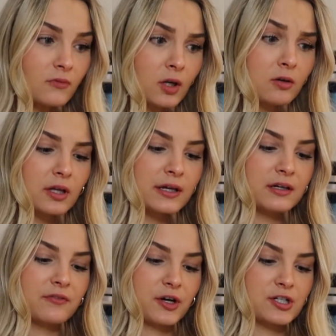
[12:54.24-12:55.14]
Or like in
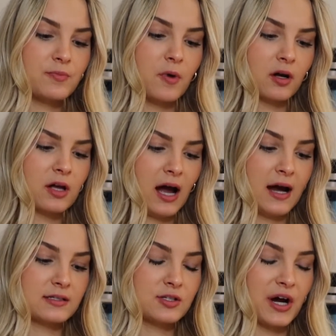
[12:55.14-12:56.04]
a very small
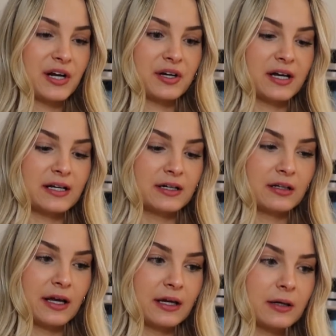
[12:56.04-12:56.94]
class, so I don't get it,
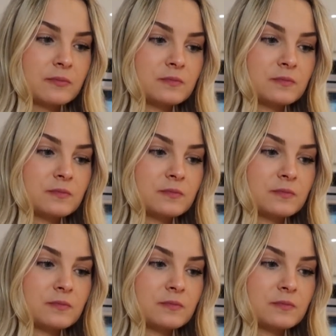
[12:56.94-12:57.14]
like,